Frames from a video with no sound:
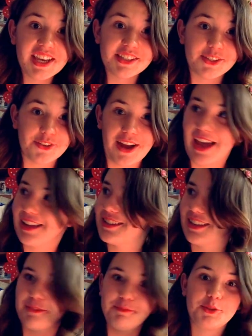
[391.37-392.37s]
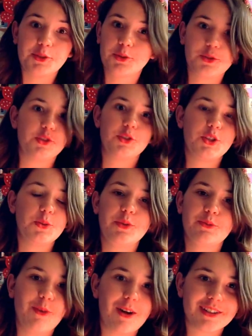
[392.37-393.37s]
is a rat. I'm so sure she would
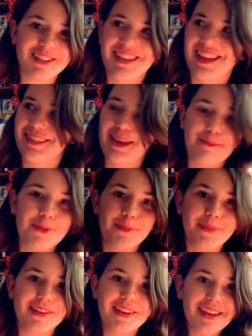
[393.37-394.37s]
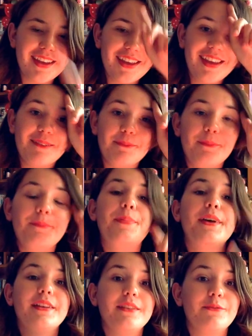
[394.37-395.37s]
have walked in at that moment.
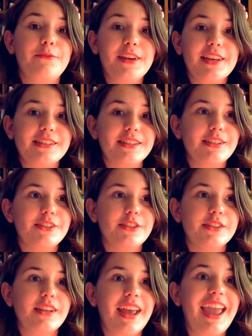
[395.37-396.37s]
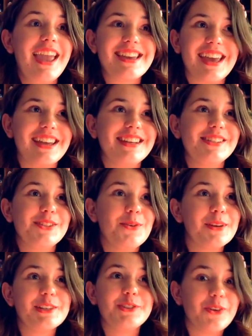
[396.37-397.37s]
But Phineas is just, hey, Candace, do you
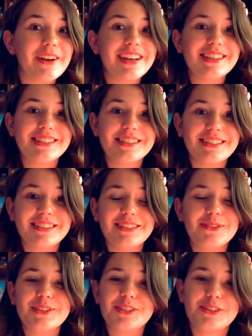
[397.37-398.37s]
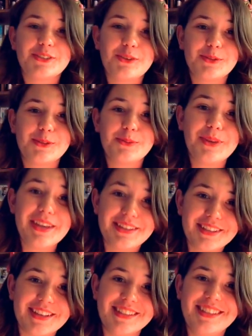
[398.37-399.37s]
want to join us? And, which is so
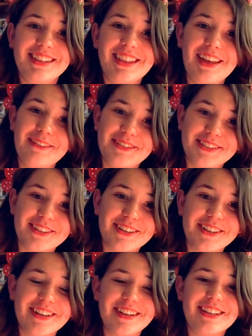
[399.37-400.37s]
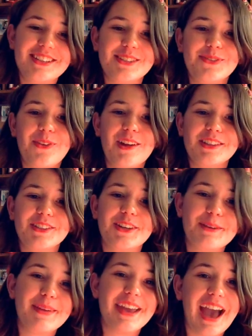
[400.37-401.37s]
sweet, because he loves her, and he just wants her
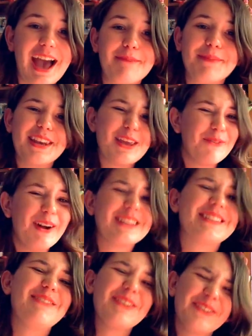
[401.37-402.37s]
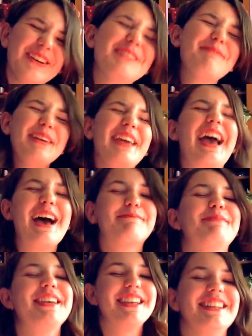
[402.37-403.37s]
to be happy, and he wants everyone to be
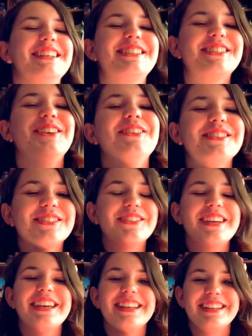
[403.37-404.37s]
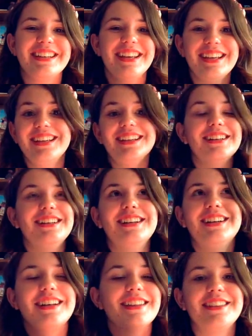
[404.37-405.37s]
happy, and he's so sweet, and,
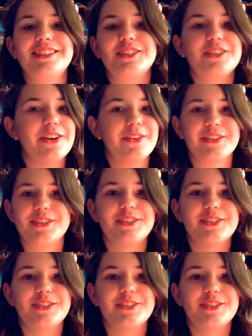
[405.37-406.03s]
the show